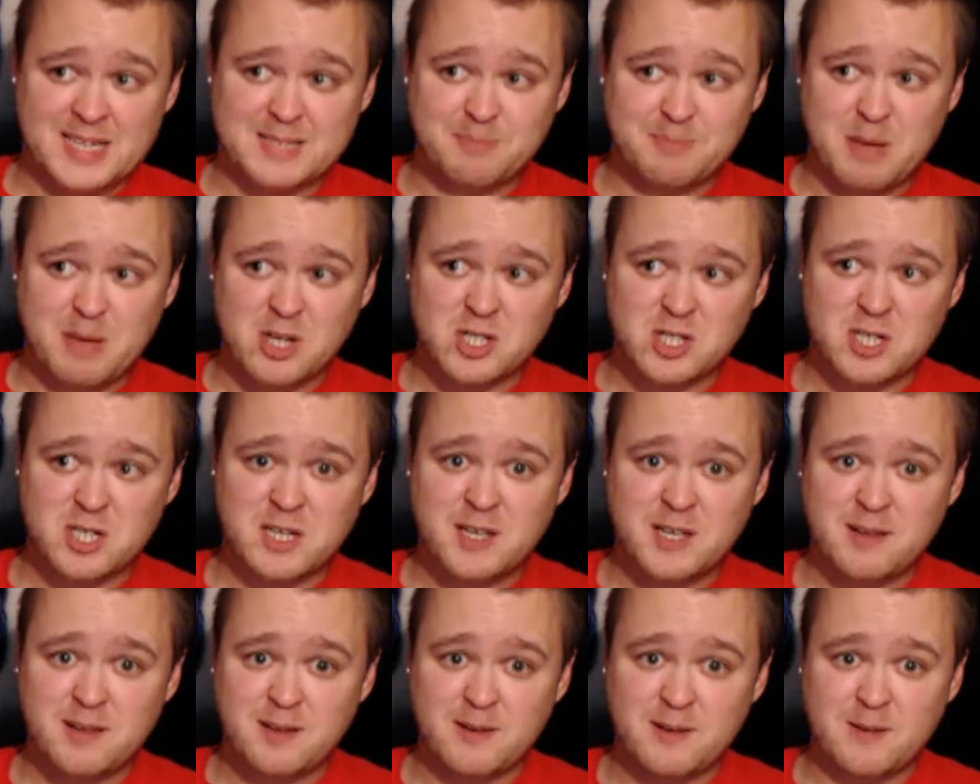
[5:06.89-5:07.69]

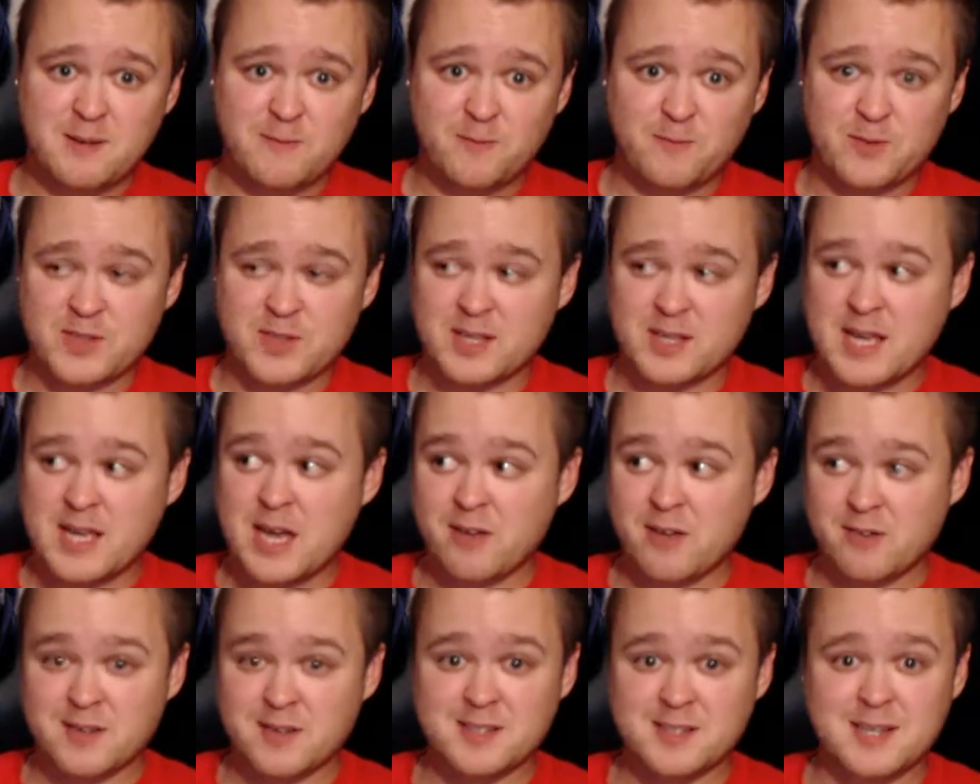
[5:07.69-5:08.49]
especially for the
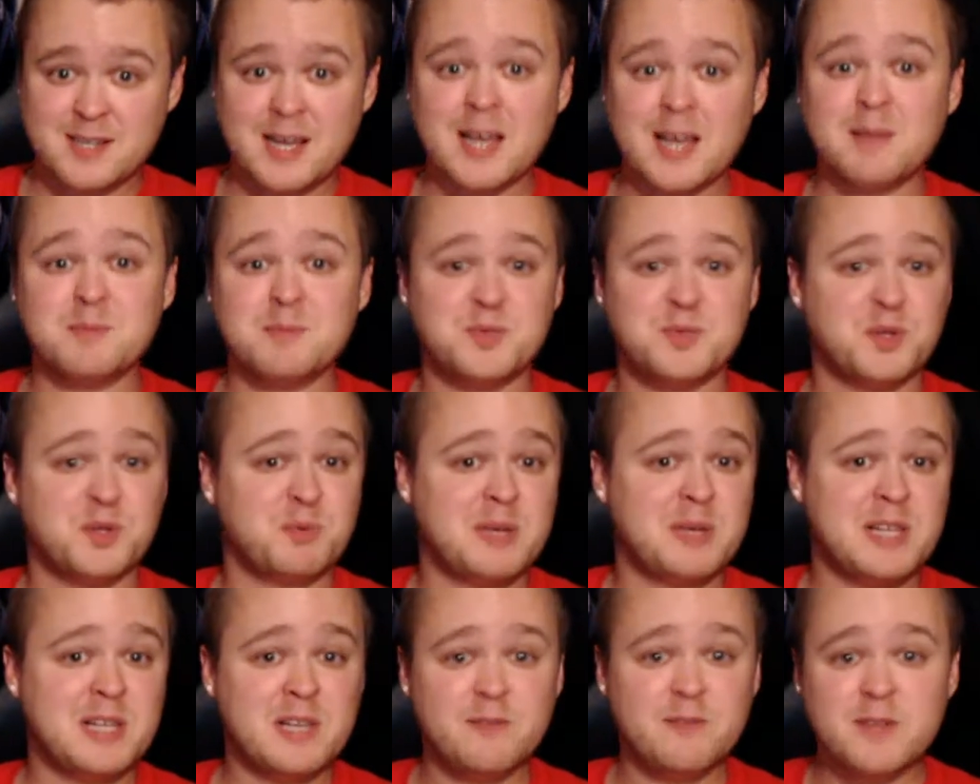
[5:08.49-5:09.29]
current
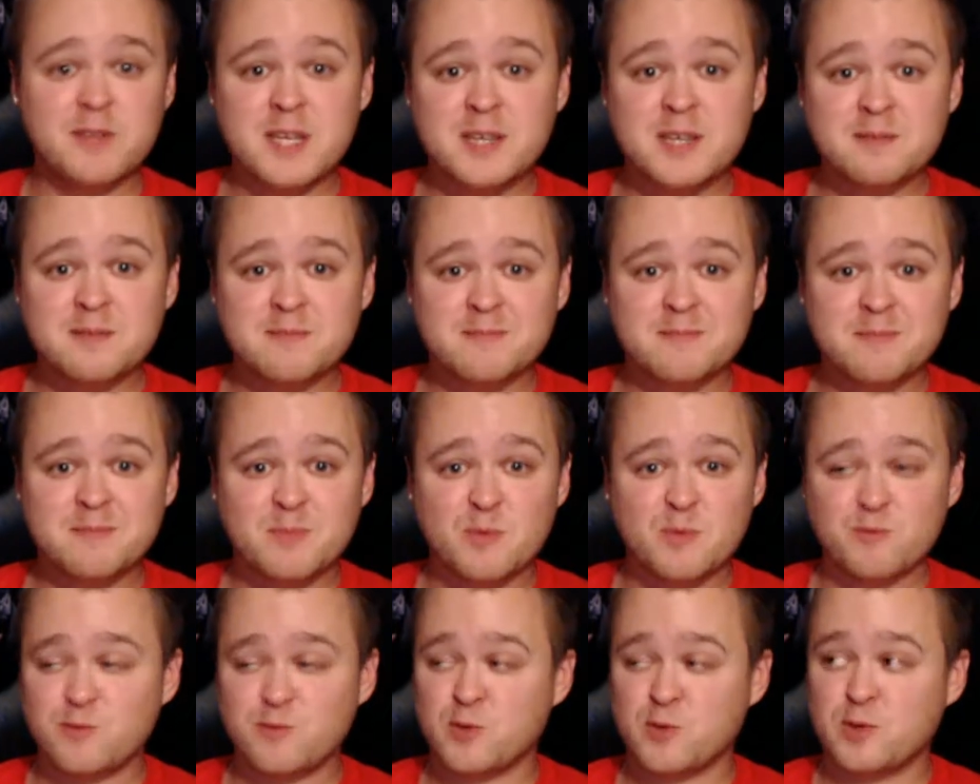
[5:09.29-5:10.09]
times that we're living in,
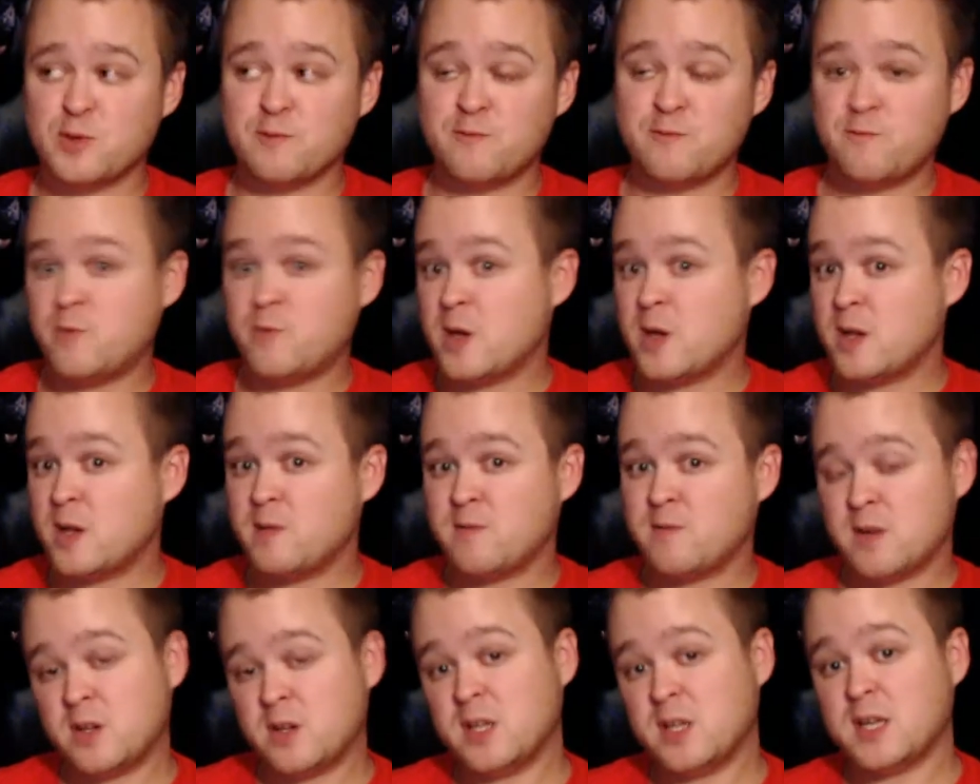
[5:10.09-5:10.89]
for the
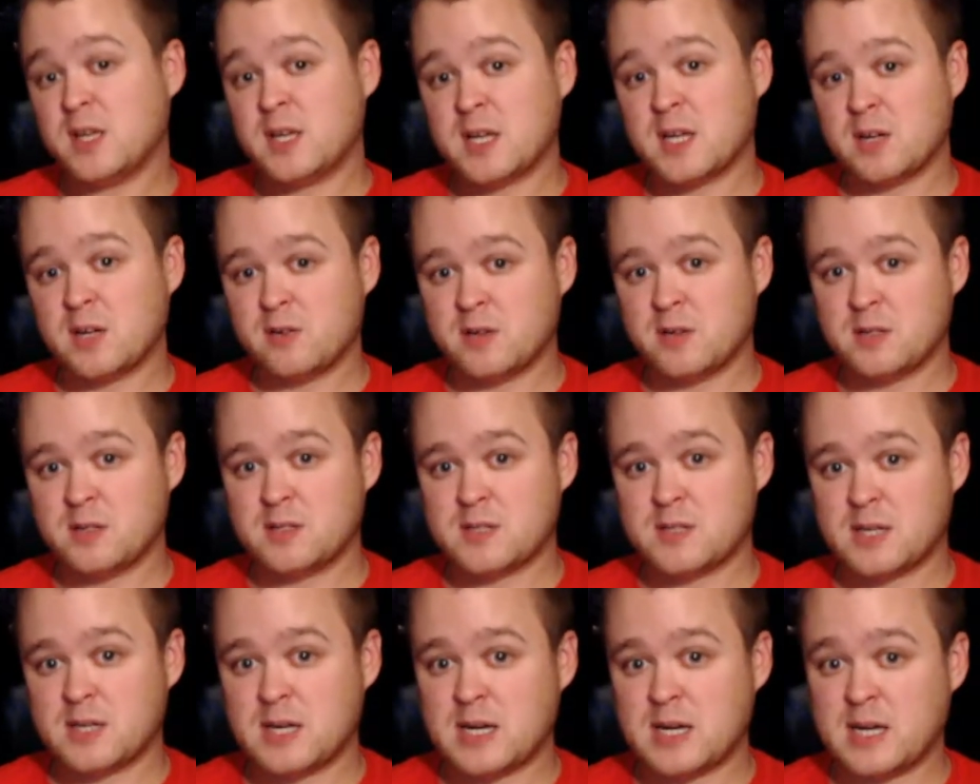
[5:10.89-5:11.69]
very, very
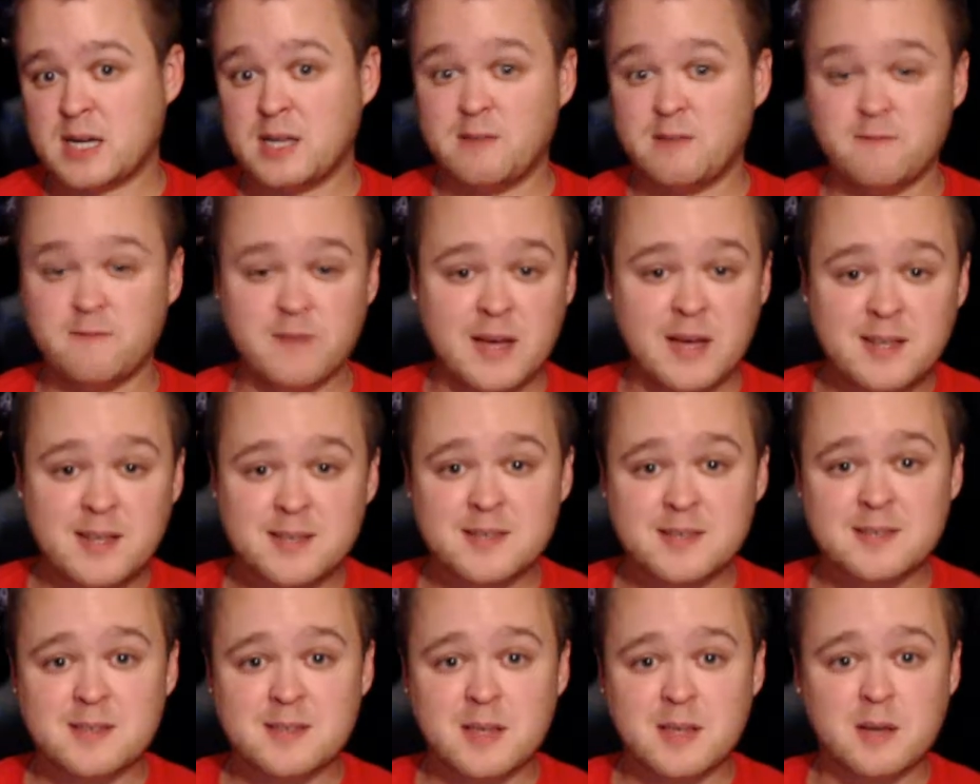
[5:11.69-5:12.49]
current uh,
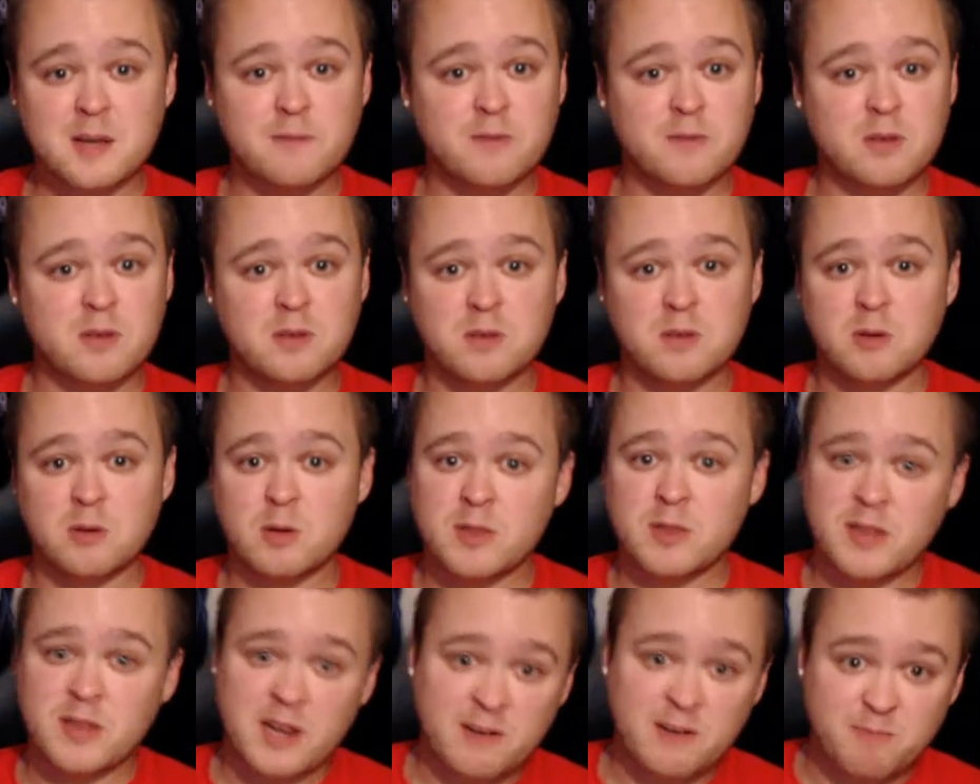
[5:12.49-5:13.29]
events that have,
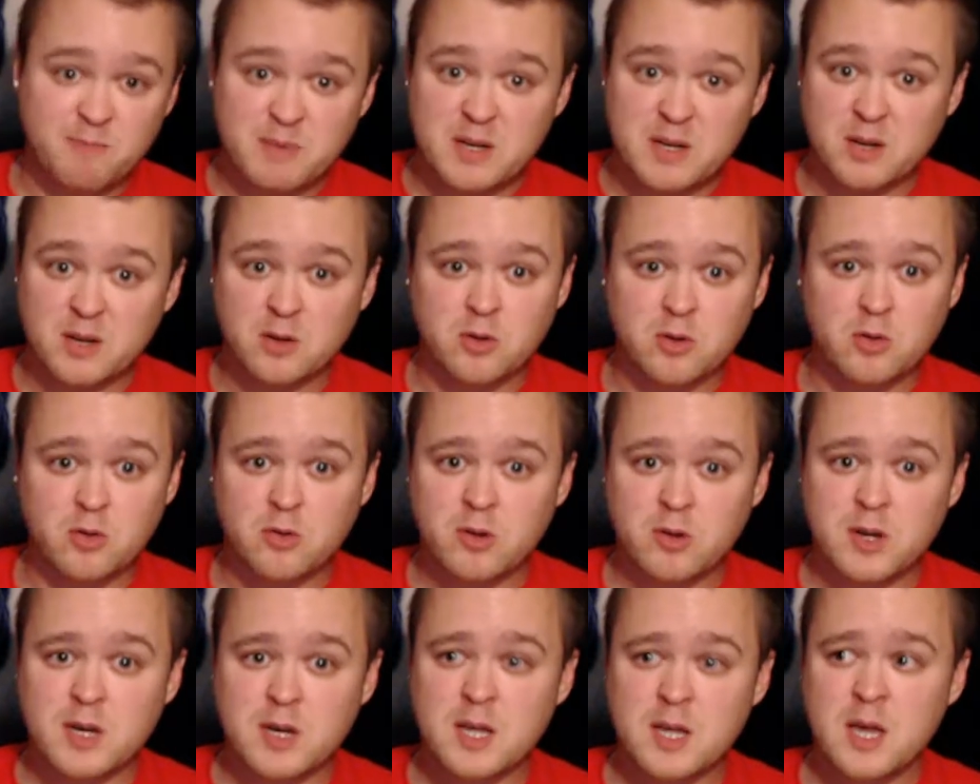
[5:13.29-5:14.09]
you know, that have been
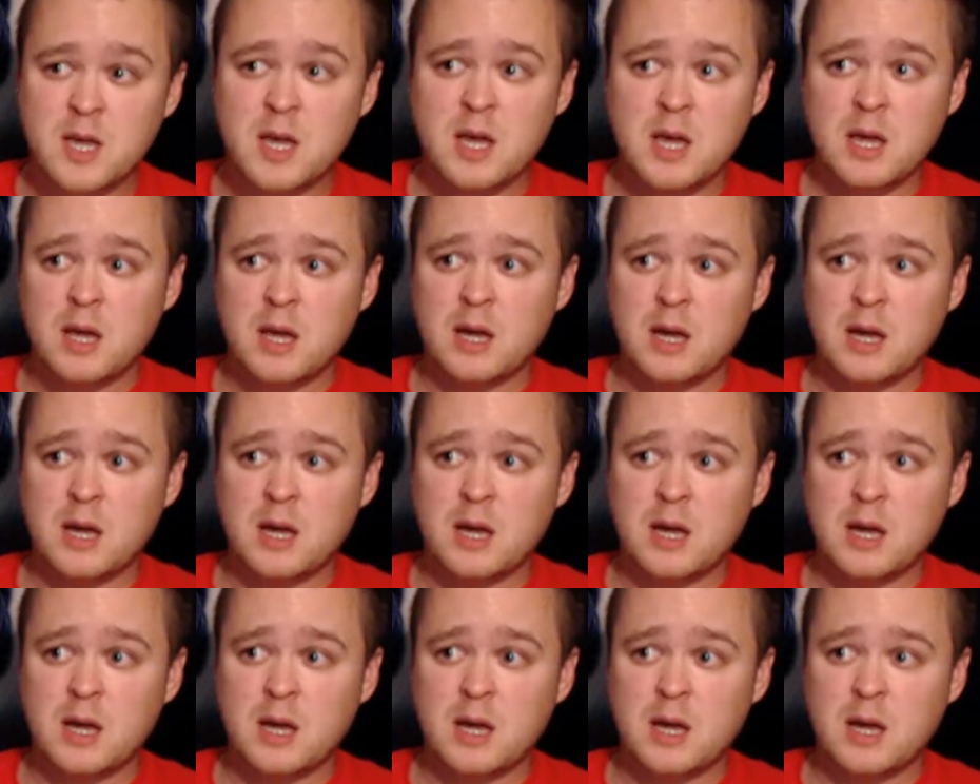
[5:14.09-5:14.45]
occurring.